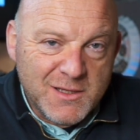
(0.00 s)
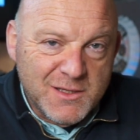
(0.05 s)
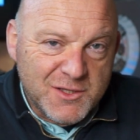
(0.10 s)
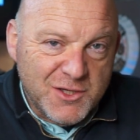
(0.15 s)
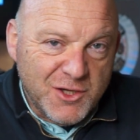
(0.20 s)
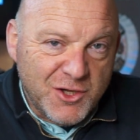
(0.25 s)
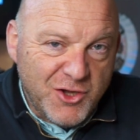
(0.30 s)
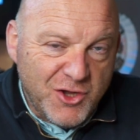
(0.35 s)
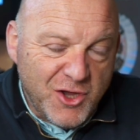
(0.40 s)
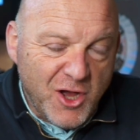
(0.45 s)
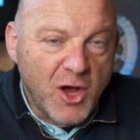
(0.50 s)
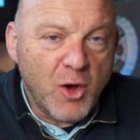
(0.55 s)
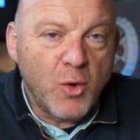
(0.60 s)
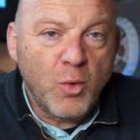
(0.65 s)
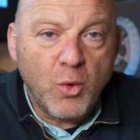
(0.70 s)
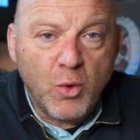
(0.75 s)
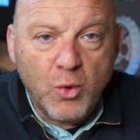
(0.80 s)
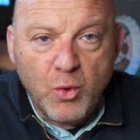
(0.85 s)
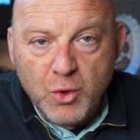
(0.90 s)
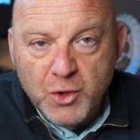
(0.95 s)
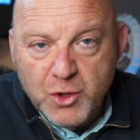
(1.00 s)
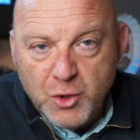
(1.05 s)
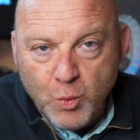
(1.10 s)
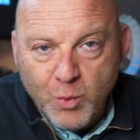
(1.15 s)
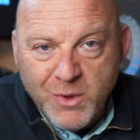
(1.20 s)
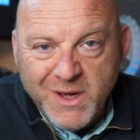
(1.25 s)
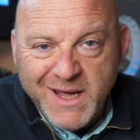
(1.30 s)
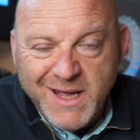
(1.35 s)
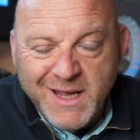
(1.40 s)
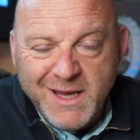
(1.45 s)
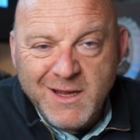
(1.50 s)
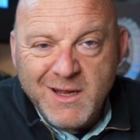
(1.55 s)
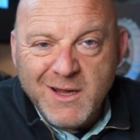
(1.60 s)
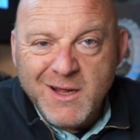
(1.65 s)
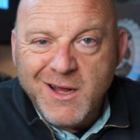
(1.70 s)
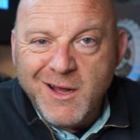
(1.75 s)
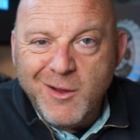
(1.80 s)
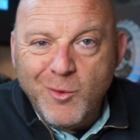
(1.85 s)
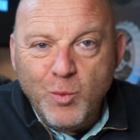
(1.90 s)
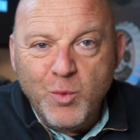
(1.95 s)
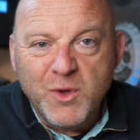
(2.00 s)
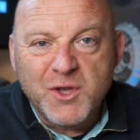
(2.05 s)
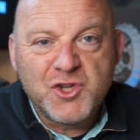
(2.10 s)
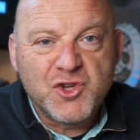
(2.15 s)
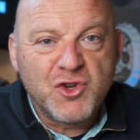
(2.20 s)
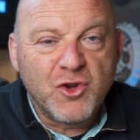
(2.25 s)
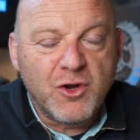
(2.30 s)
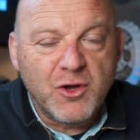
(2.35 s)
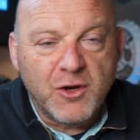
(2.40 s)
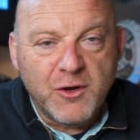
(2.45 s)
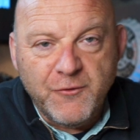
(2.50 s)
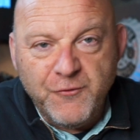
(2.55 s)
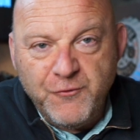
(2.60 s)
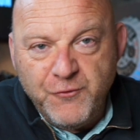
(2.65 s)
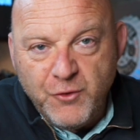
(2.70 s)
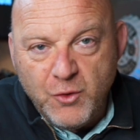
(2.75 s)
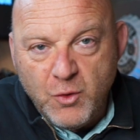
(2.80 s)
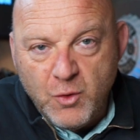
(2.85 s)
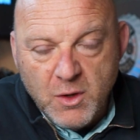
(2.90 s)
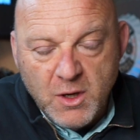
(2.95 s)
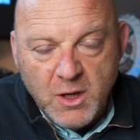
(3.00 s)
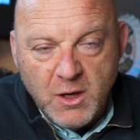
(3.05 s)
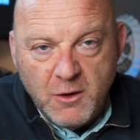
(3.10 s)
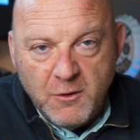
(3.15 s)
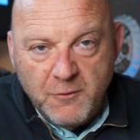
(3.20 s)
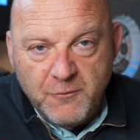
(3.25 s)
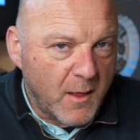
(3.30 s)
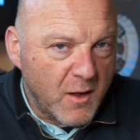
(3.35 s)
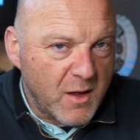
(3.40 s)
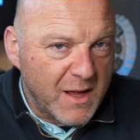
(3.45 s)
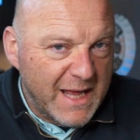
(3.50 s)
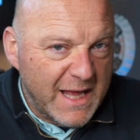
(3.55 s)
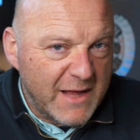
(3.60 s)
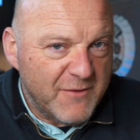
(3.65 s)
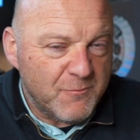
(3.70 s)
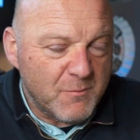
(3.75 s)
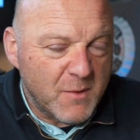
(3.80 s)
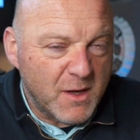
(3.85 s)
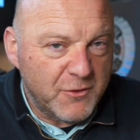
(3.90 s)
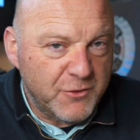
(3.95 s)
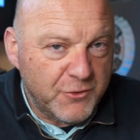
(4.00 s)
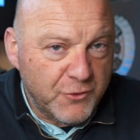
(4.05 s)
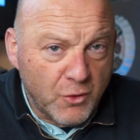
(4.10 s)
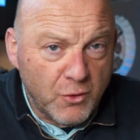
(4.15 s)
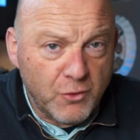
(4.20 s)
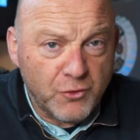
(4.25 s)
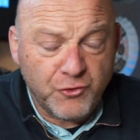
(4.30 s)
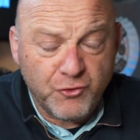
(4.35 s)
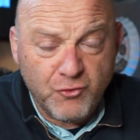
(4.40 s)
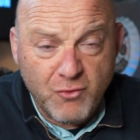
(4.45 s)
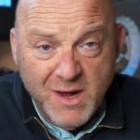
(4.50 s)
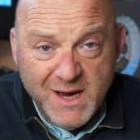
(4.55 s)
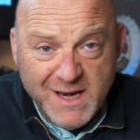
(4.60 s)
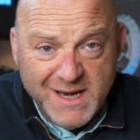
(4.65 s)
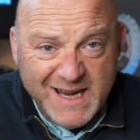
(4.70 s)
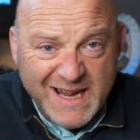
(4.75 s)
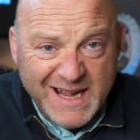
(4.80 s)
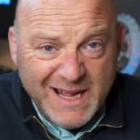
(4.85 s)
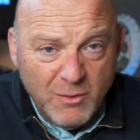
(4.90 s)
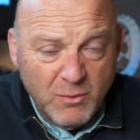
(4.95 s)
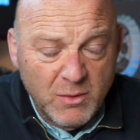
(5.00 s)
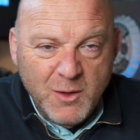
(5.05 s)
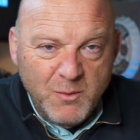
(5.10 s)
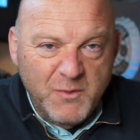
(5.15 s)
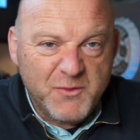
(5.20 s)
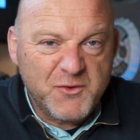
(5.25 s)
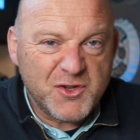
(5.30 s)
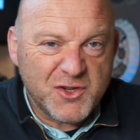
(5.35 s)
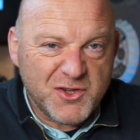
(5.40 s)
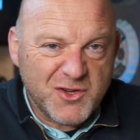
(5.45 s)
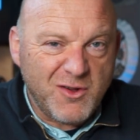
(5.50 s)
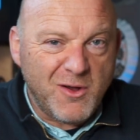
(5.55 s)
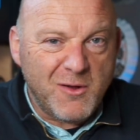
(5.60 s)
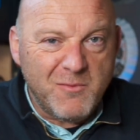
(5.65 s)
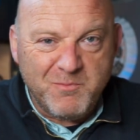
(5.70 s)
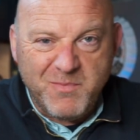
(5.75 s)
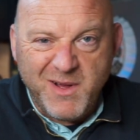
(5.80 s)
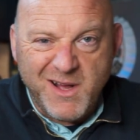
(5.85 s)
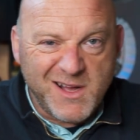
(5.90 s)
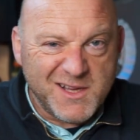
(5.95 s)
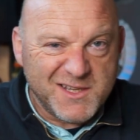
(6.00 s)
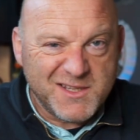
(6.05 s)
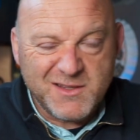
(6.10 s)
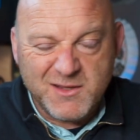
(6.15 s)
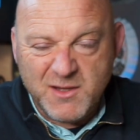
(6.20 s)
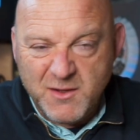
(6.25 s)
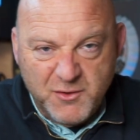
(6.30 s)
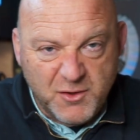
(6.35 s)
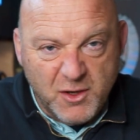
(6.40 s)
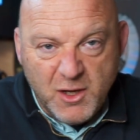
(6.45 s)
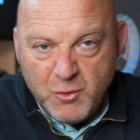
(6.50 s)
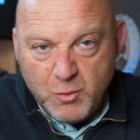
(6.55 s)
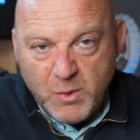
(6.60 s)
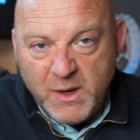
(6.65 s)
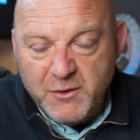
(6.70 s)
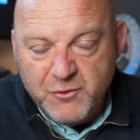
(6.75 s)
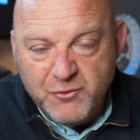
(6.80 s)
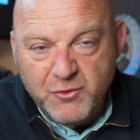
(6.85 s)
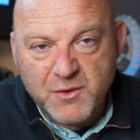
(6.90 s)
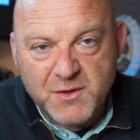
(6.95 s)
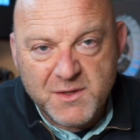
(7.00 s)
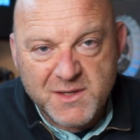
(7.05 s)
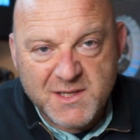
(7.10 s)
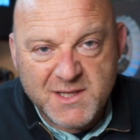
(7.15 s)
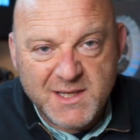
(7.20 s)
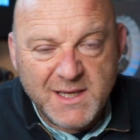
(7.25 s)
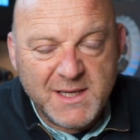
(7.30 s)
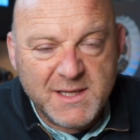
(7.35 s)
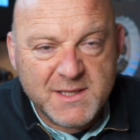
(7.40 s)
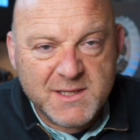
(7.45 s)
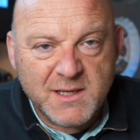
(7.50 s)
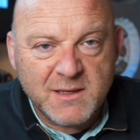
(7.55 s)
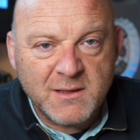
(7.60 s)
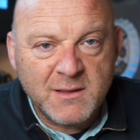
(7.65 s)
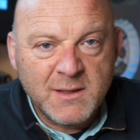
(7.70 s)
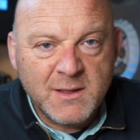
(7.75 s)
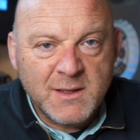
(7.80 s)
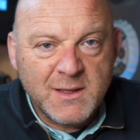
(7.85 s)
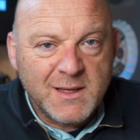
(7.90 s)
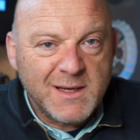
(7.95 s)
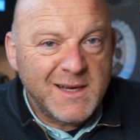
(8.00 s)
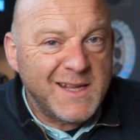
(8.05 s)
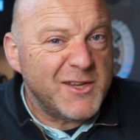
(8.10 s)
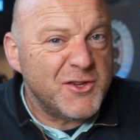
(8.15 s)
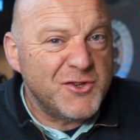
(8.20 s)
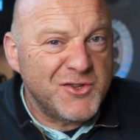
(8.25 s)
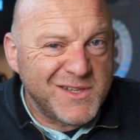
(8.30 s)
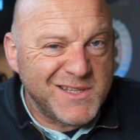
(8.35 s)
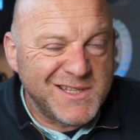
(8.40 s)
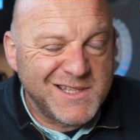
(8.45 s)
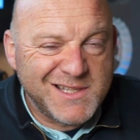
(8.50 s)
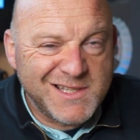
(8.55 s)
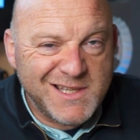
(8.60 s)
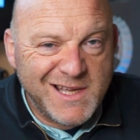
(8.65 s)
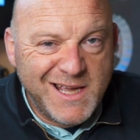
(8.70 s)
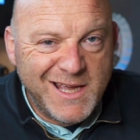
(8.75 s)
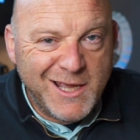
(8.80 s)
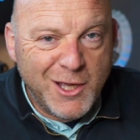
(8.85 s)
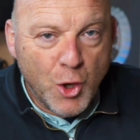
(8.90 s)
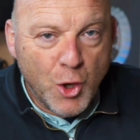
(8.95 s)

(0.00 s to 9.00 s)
to go all the way and which are going to fall off. I have my thoughts right now. We've just gone past the third way through the season. Let's just see